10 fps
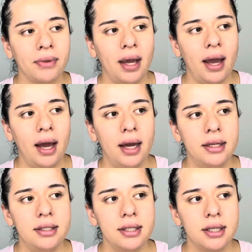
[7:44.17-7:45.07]

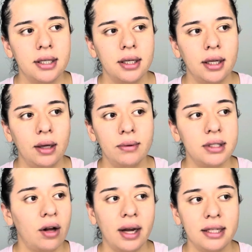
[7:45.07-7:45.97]
and it was
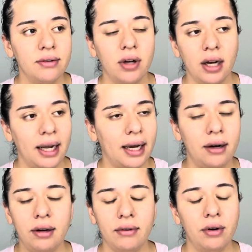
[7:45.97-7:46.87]
all kinds of like, I
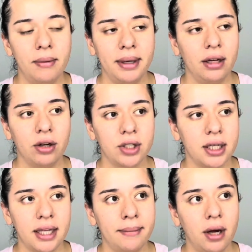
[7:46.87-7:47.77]
don't even know how many
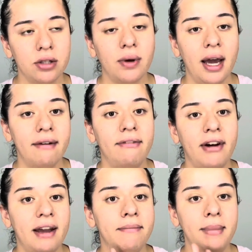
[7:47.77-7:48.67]
contracts I bought. So I had
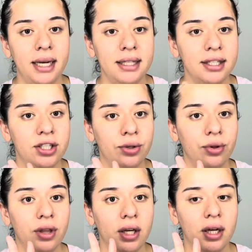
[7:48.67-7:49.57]
5 minutes until
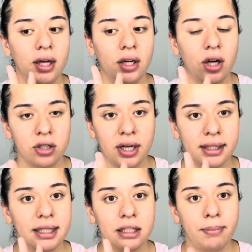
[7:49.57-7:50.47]
the
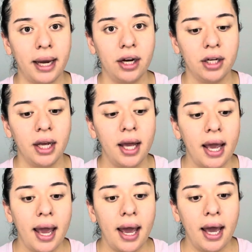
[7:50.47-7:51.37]
contracts expired.
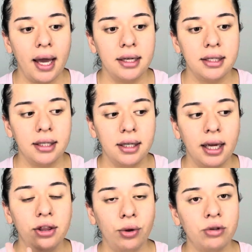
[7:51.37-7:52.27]
And
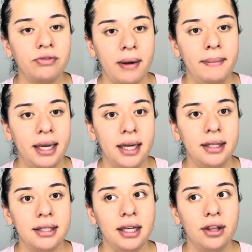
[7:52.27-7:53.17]
in those 5
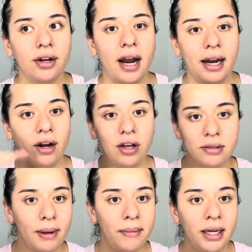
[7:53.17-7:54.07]
minutes, either I
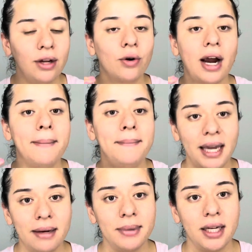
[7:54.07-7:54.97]
lost my money or I
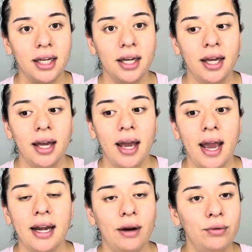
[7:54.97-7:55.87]
made money.
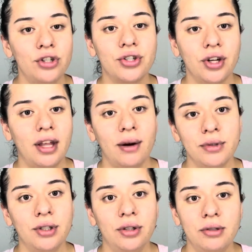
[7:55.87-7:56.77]
And I was sure that I was
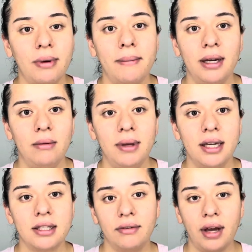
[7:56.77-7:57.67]
going to lose my money
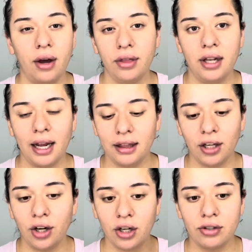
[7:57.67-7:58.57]
because of the
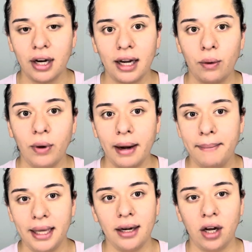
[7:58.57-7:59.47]
contract, like what I
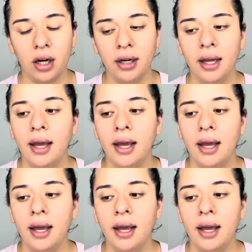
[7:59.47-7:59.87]
bid it on.